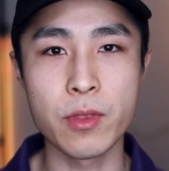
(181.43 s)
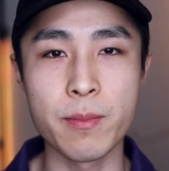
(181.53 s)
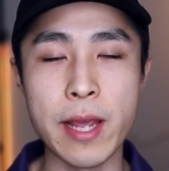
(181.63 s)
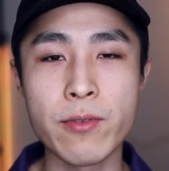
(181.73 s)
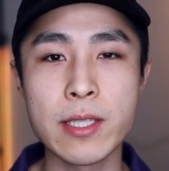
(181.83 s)
The
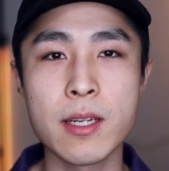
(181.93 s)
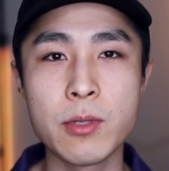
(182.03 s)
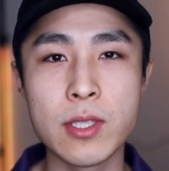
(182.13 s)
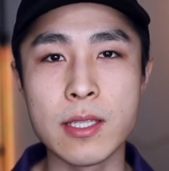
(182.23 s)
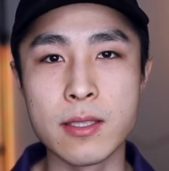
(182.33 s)
main reason I'm
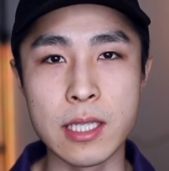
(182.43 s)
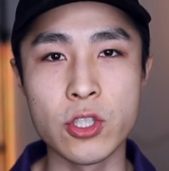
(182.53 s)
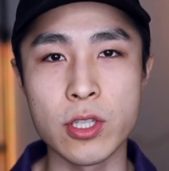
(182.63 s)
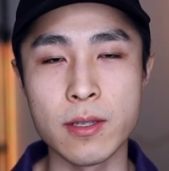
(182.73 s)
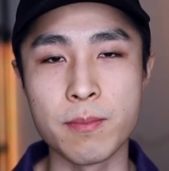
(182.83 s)
using
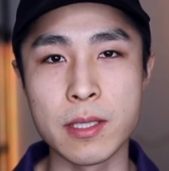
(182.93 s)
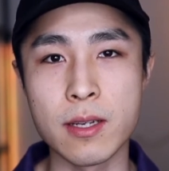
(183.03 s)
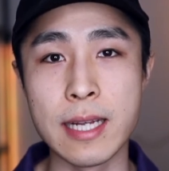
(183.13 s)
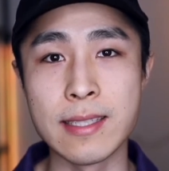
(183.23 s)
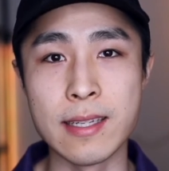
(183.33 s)
Zinja
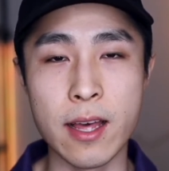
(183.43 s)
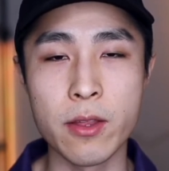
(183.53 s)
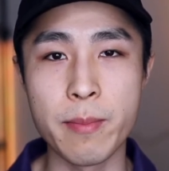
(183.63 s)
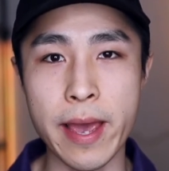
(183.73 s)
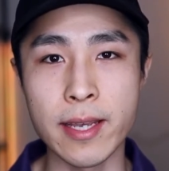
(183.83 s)
besides another
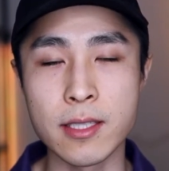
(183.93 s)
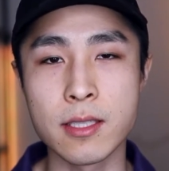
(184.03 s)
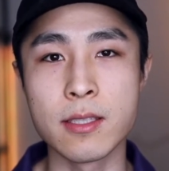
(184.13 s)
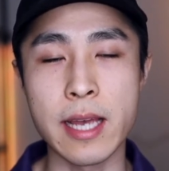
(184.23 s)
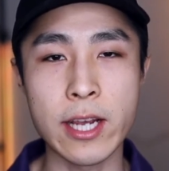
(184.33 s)
bank is
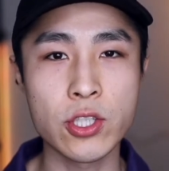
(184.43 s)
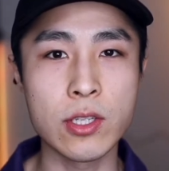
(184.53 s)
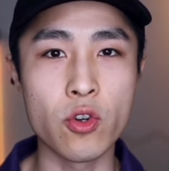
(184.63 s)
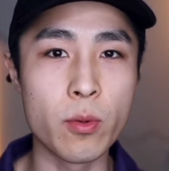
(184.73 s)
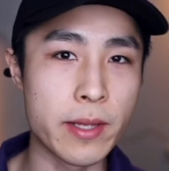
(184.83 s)
because I actually
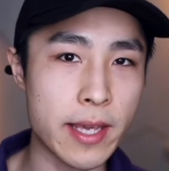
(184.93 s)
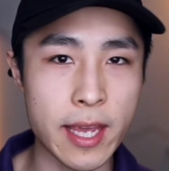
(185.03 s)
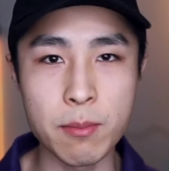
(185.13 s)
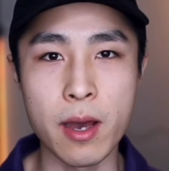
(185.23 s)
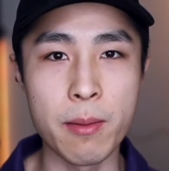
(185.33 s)
normally
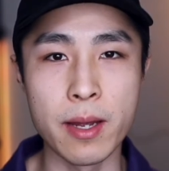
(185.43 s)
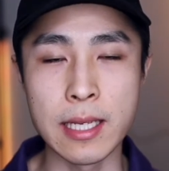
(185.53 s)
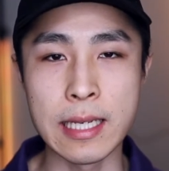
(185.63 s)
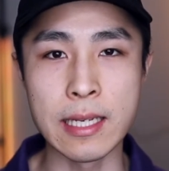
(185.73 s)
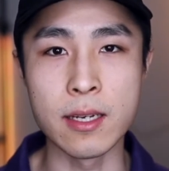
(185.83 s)
keep my
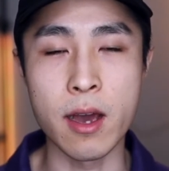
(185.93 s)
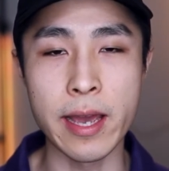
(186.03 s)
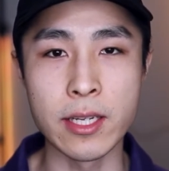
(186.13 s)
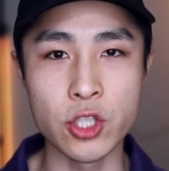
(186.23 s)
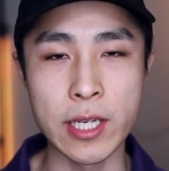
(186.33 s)
money in
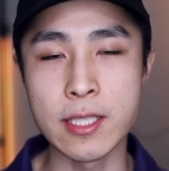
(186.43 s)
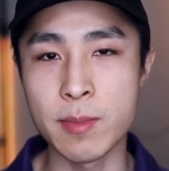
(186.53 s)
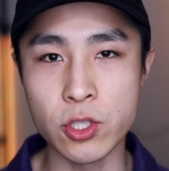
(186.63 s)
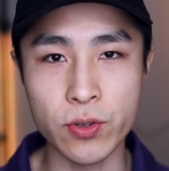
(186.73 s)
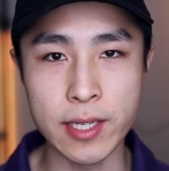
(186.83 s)
ING as
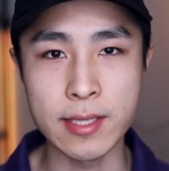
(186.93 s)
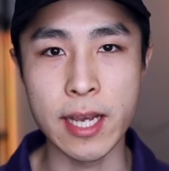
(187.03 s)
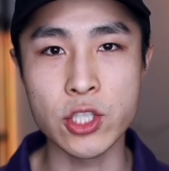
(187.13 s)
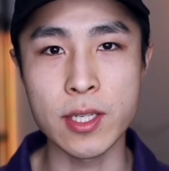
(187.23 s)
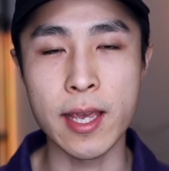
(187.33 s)
my
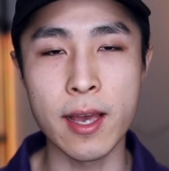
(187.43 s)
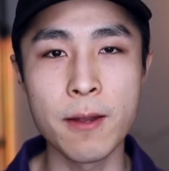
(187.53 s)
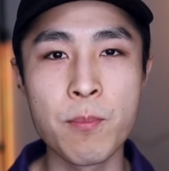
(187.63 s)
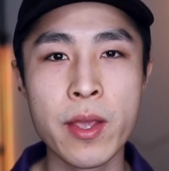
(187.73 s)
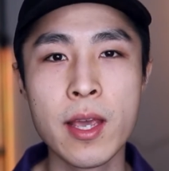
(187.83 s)
transaction
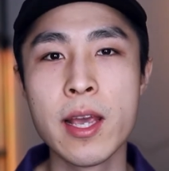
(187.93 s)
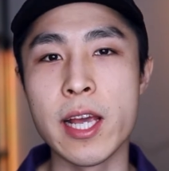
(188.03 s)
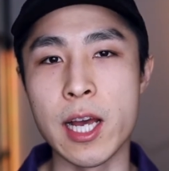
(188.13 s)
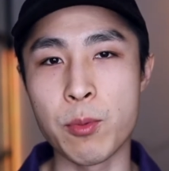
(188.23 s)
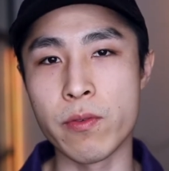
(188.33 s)
account.
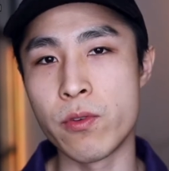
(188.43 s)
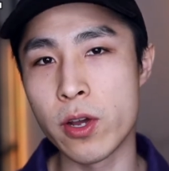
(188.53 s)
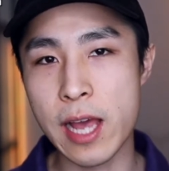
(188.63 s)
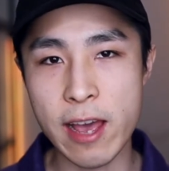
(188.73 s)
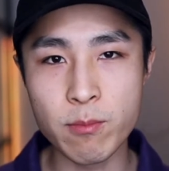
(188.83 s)
And I prefer
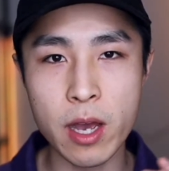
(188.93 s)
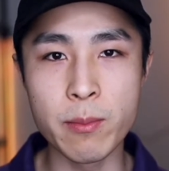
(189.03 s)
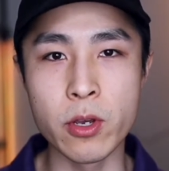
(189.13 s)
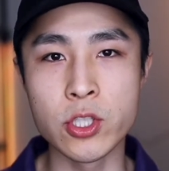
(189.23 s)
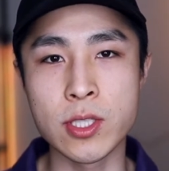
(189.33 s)
to have my
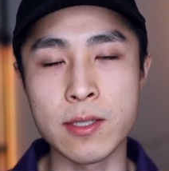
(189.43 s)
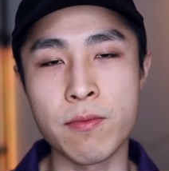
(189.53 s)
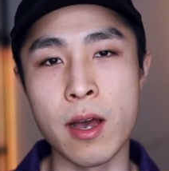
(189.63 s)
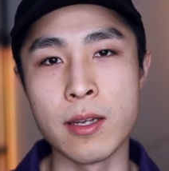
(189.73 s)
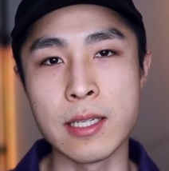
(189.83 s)
emergency
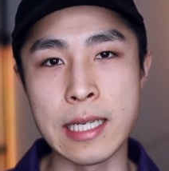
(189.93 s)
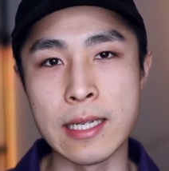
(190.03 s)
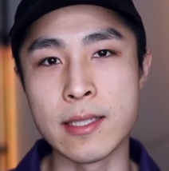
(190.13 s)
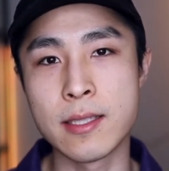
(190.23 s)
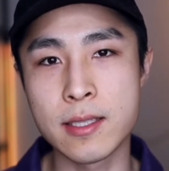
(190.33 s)
fund in
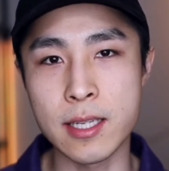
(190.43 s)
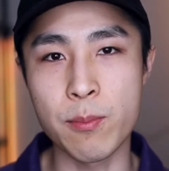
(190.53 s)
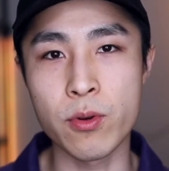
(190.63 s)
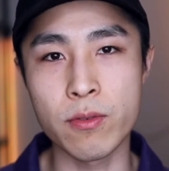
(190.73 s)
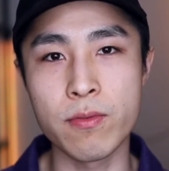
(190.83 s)
a
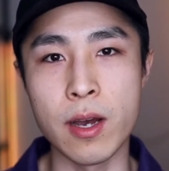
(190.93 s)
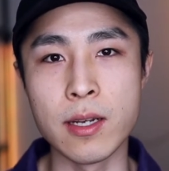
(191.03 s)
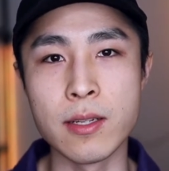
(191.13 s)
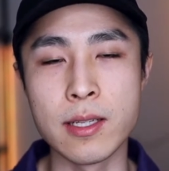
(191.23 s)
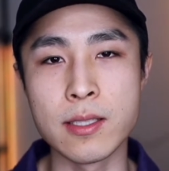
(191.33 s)
separate
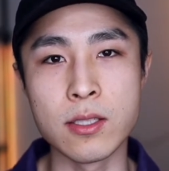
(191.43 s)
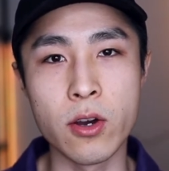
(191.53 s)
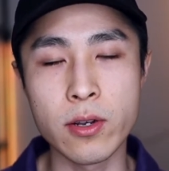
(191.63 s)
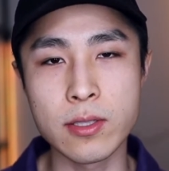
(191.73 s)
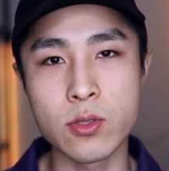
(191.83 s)
fund that's
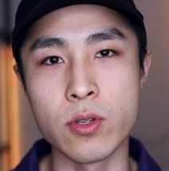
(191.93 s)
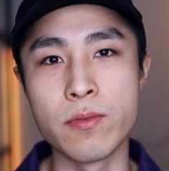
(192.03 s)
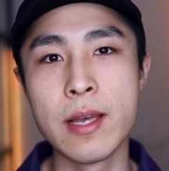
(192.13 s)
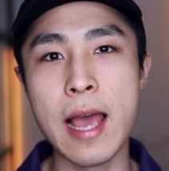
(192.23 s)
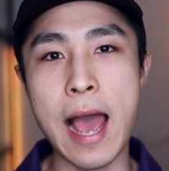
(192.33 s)
not sort
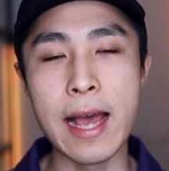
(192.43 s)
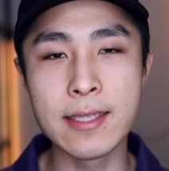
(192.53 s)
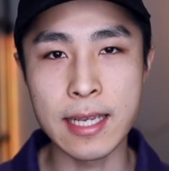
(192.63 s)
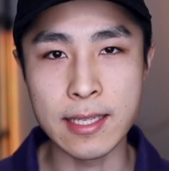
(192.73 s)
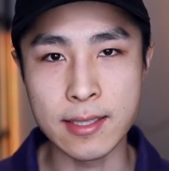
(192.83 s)
of as
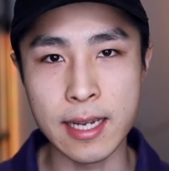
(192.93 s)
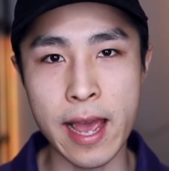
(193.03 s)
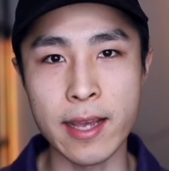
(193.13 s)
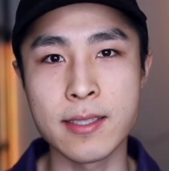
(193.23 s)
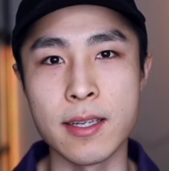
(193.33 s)
easy to
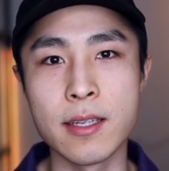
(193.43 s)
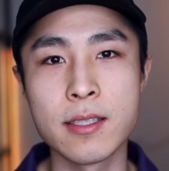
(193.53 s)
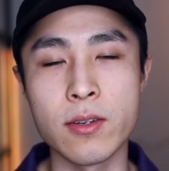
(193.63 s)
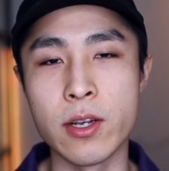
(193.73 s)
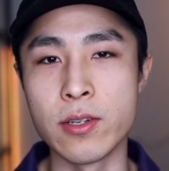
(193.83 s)
access,
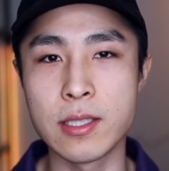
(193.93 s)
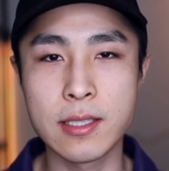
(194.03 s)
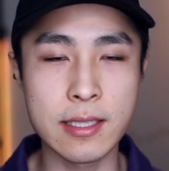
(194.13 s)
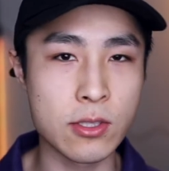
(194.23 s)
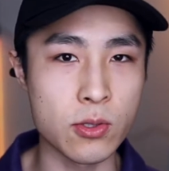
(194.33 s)
so I don't
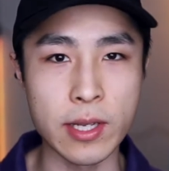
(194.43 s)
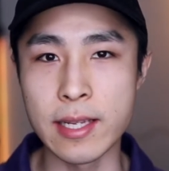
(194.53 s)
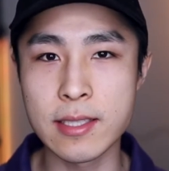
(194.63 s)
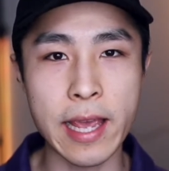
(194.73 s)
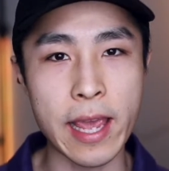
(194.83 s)
sort of
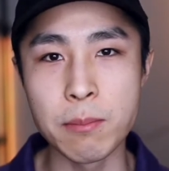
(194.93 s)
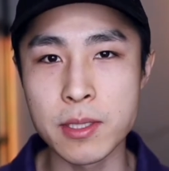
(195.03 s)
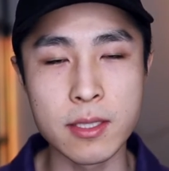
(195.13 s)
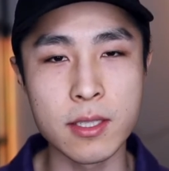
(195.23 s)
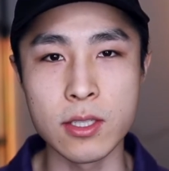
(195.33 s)
get
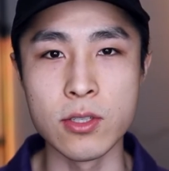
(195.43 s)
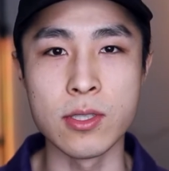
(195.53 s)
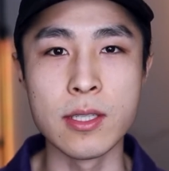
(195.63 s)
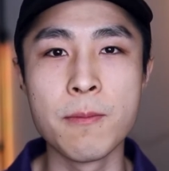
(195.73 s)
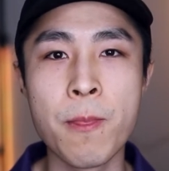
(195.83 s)
tempted to use
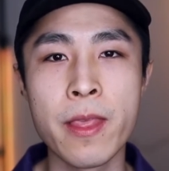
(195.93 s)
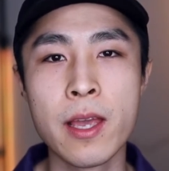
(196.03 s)
it.